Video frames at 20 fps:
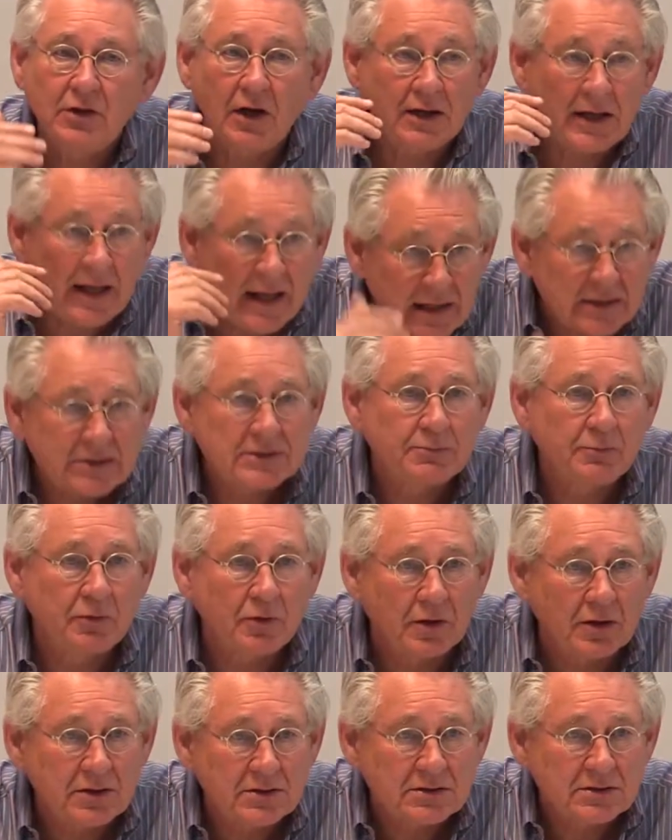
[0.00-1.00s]
on
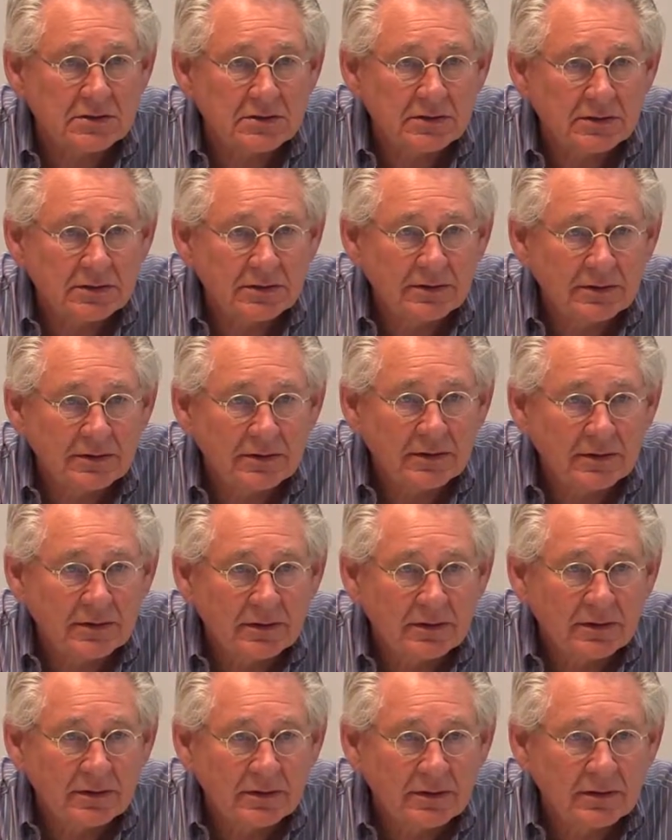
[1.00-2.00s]
exports
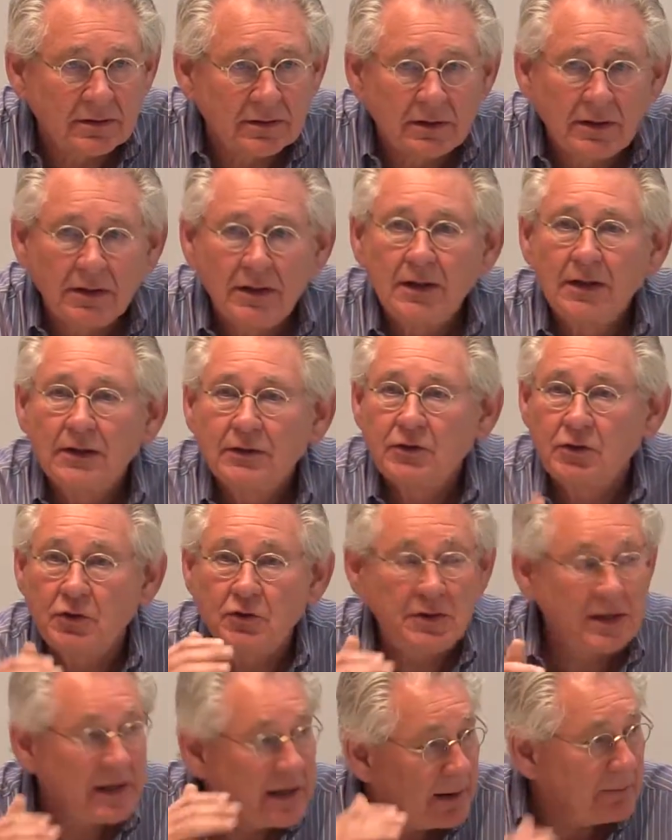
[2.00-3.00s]
to the